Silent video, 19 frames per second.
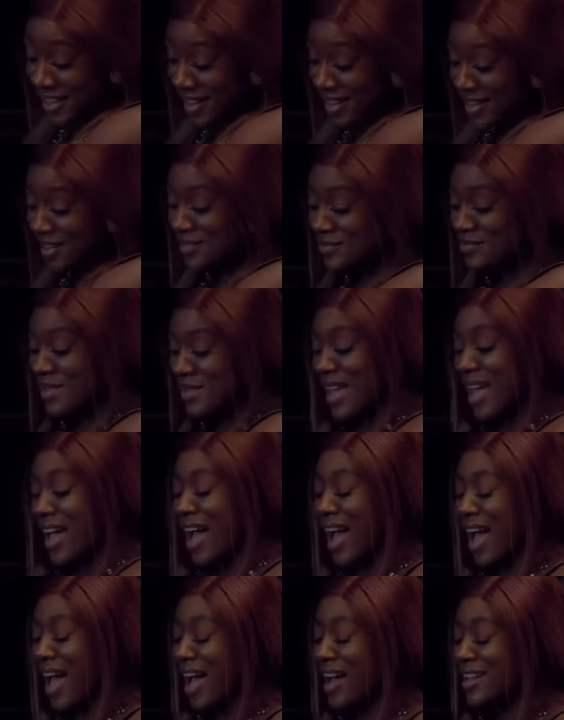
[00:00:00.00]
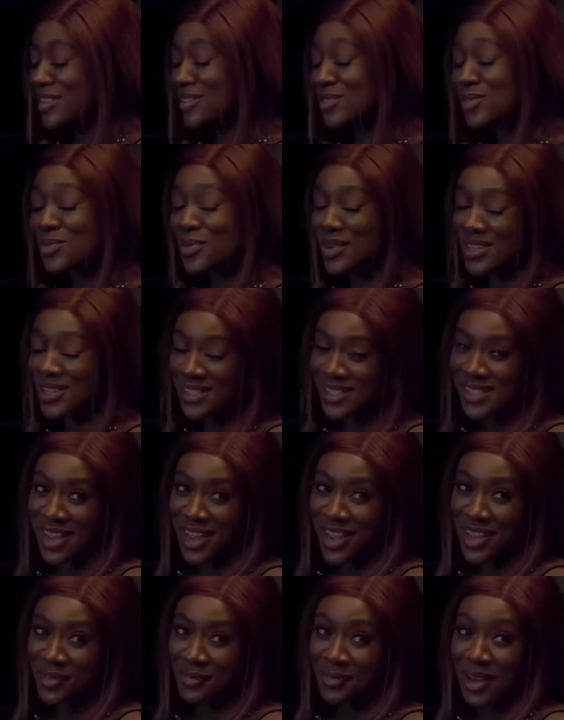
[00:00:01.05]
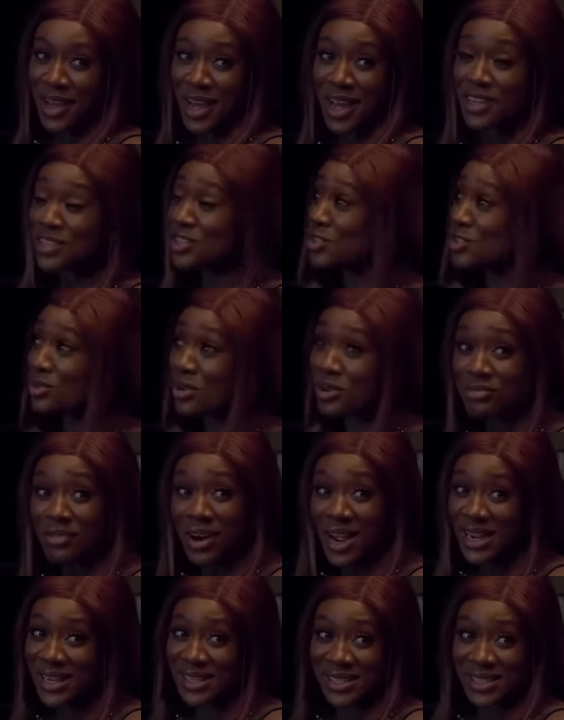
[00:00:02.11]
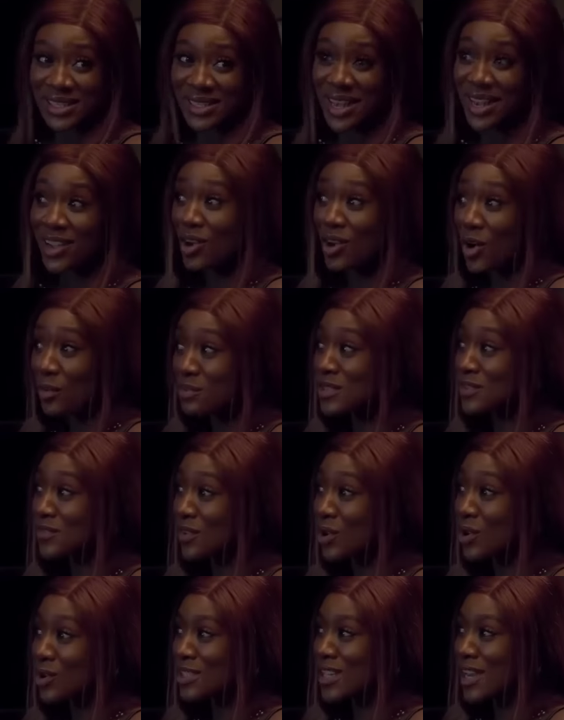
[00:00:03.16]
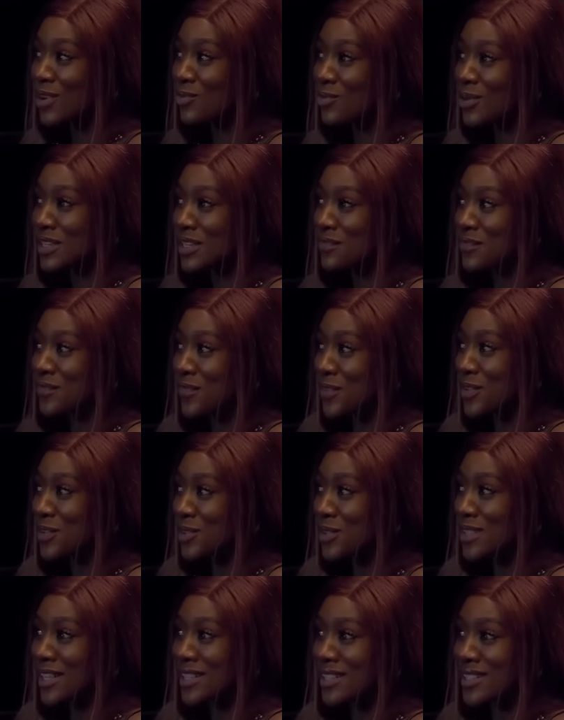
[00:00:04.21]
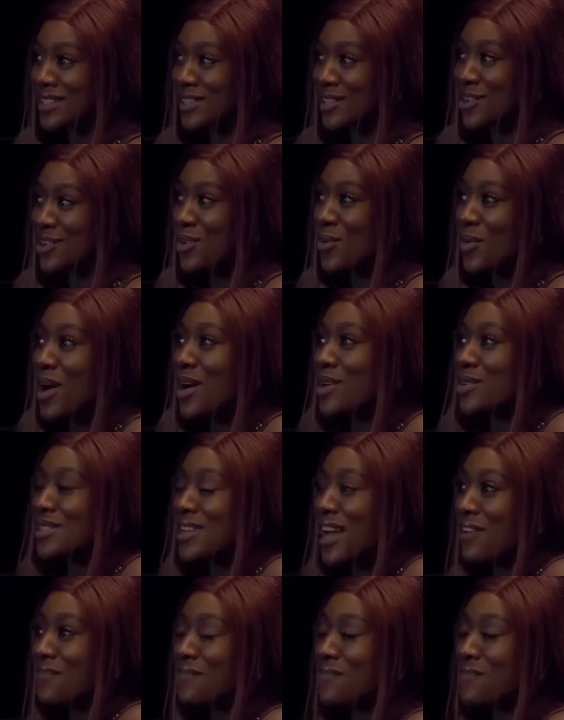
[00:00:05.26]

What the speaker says: that I had a swell time, and you are right. I almost forgot what it feels like to go out,